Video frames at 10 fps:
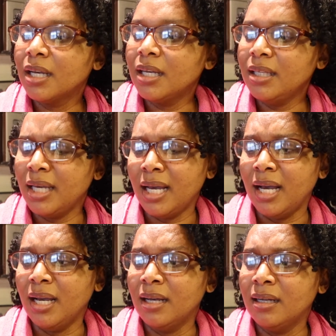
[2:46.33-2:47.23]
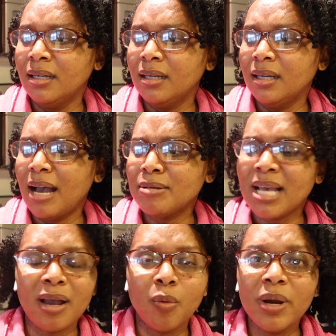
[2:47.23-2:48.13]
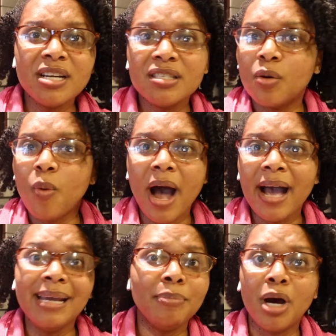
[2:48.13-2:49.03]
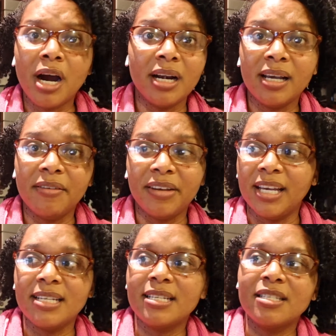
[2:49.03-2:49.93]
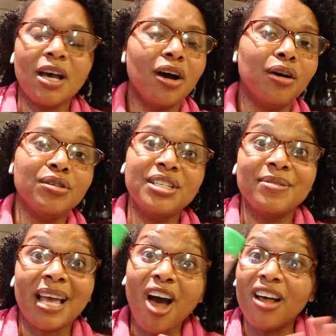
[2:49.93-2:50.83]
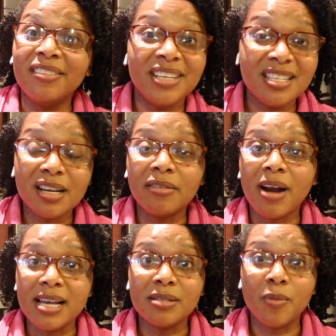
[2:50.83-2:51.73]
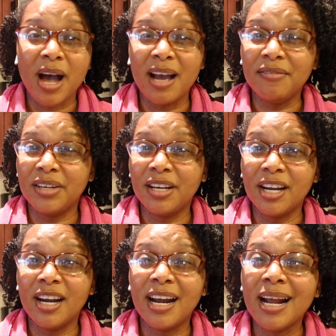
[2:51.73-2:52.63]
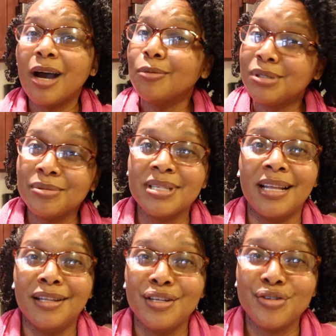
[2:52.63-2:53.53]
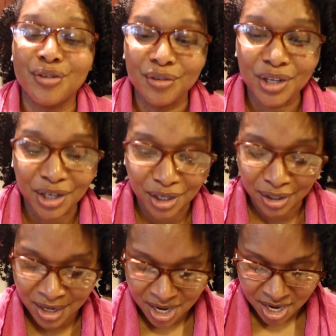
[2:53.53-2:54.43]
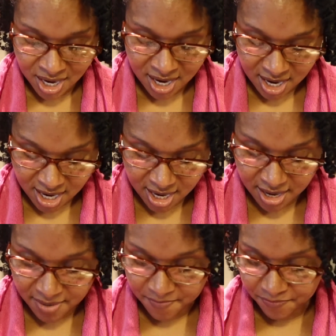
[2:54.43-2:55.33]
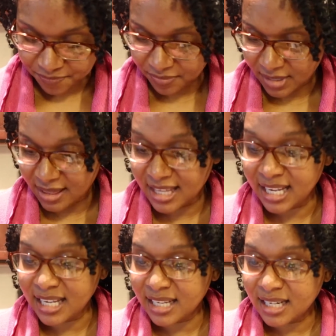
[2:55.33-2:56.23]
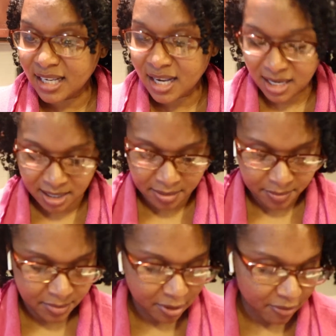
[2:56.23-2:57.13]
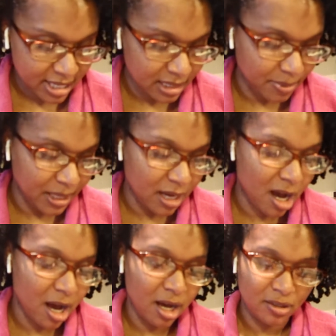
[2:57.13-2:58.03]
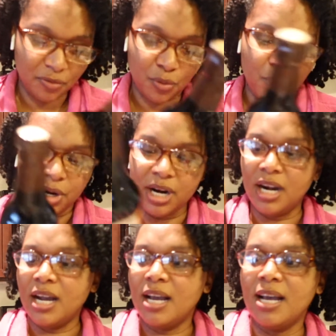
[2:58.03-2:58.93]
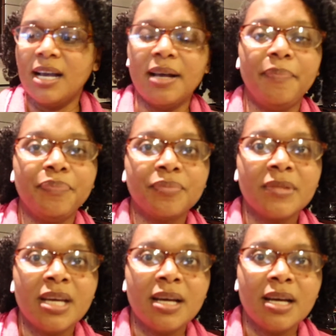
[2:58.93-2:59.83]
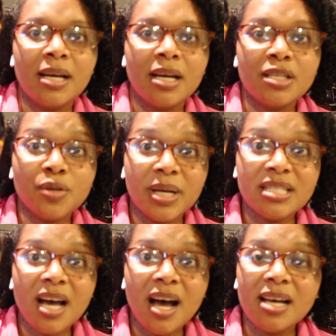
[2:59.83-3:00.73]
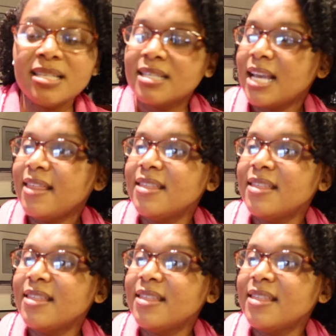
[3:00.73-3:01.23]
yeah, I was like, where's the wine part of it? So she was like, all of these are rice wine vinegar, and I hope she was telling the truth, girl. Then the recipe called for soy sauce, and